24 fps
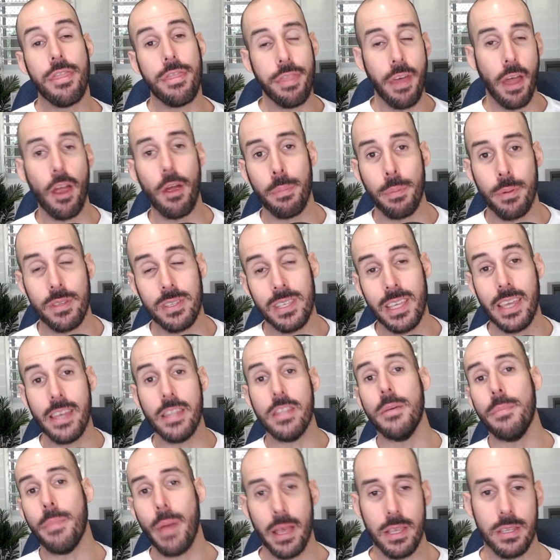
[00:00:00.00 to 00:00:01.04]
therapists in
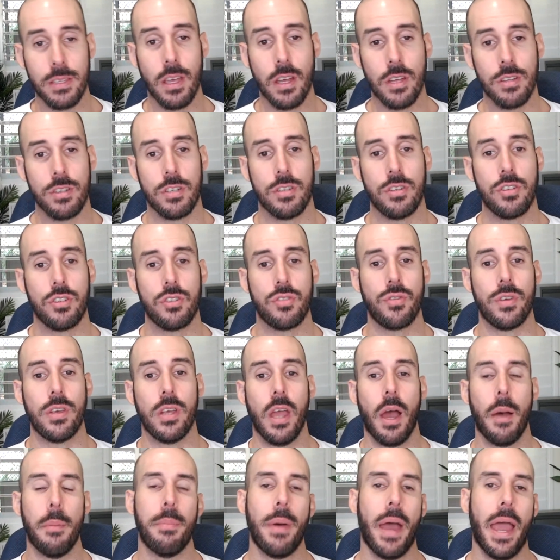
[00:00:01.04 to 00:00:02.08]
the massage industry
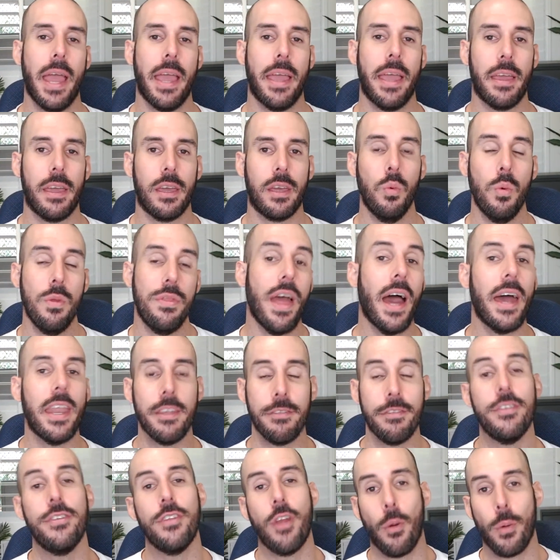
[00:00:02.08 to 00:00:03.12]
are paying without
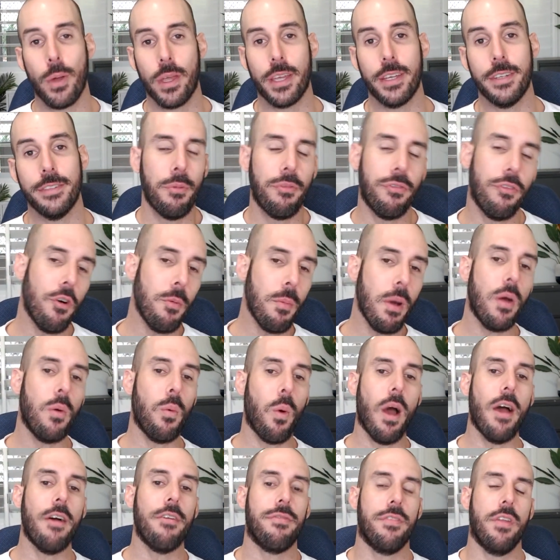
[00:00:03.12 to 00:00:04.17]
even knowing it. Before my
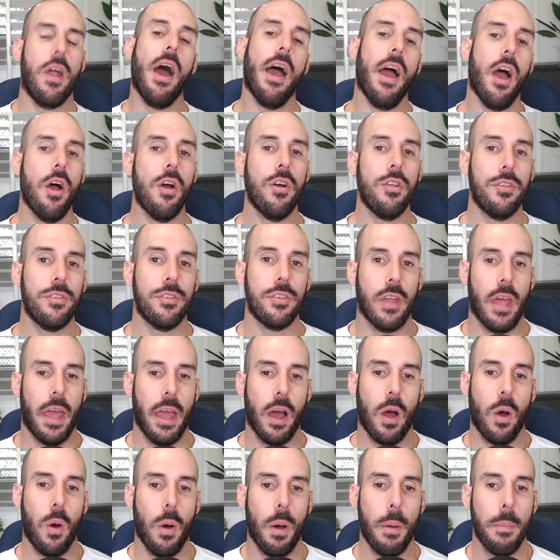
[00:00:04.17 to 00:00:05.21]
wife and I owned
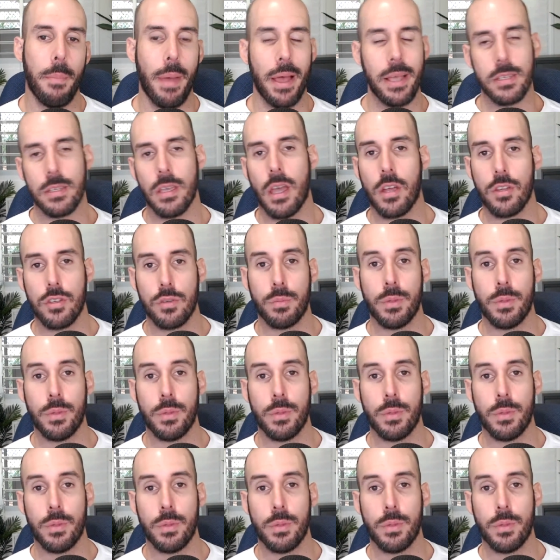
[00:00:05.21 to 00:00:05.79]
our massage